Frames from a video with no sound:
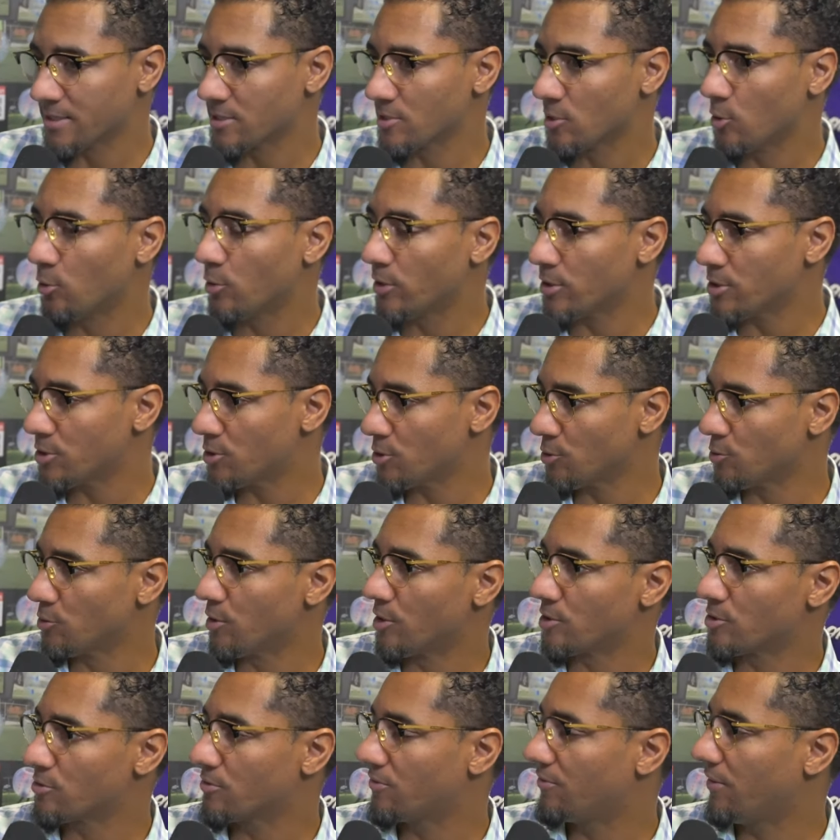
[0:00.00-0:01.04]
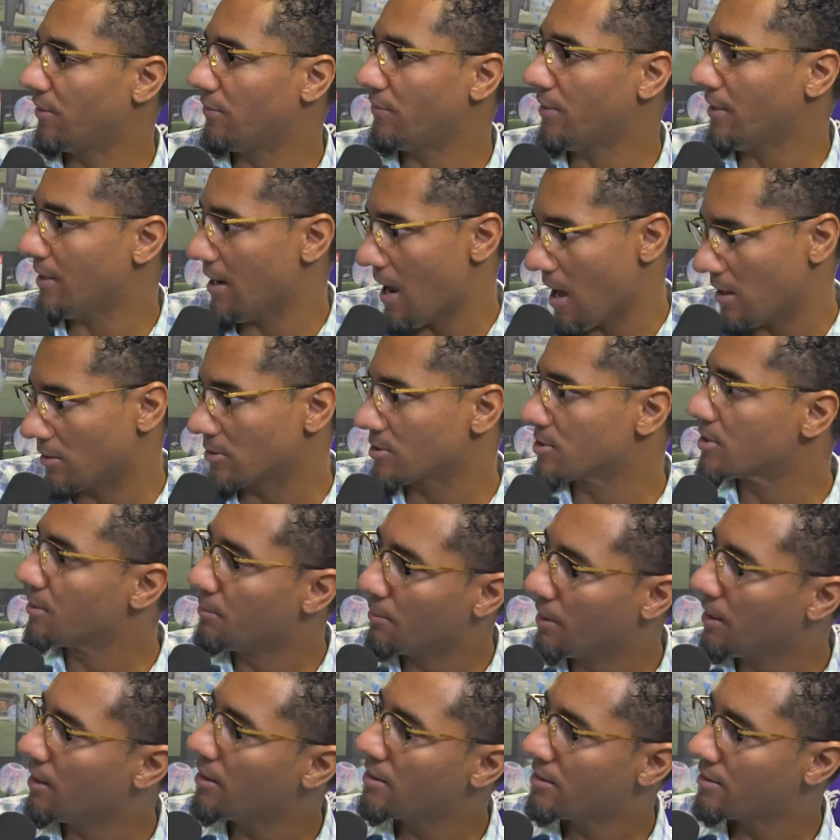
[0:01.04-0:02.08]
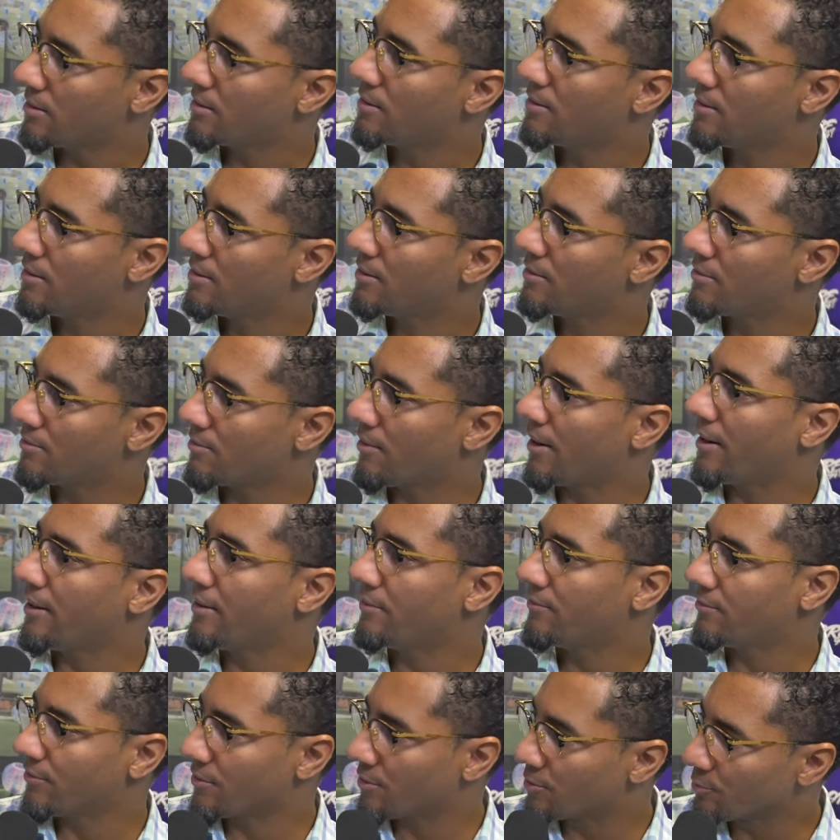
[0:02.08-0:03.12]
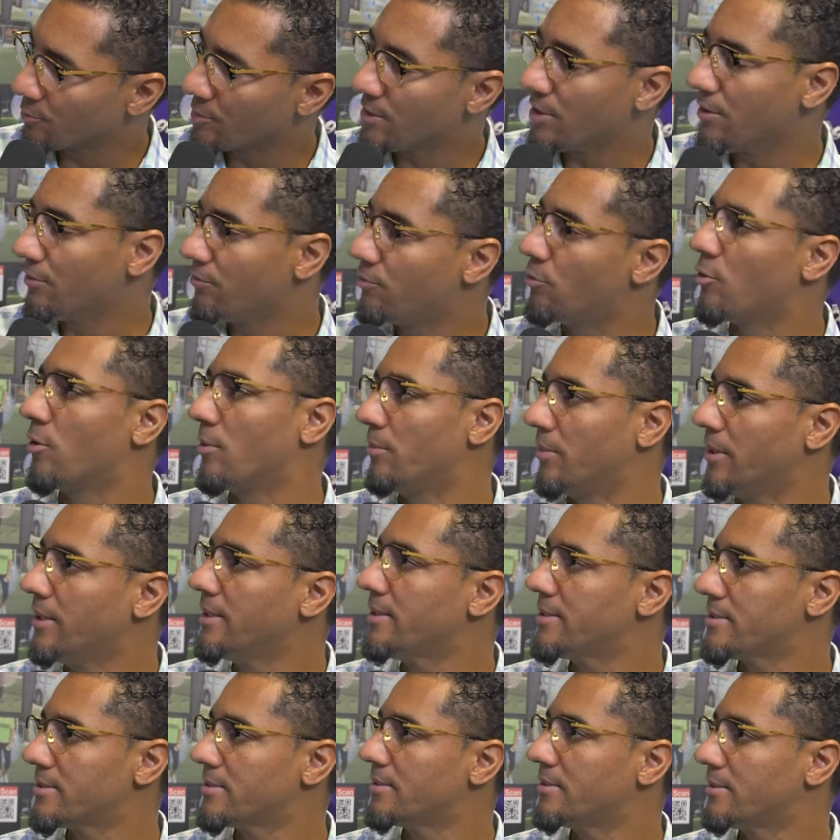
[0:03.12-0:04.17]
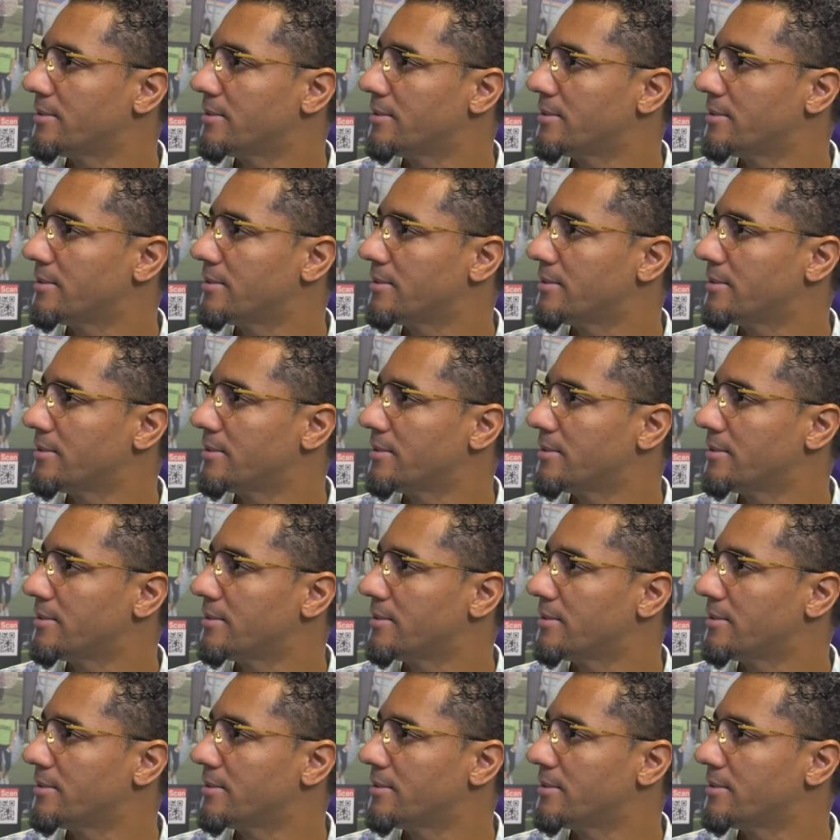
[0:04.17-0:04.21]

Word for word: as low as two hundred fifty dollars a month. Okay. Right for three to four months.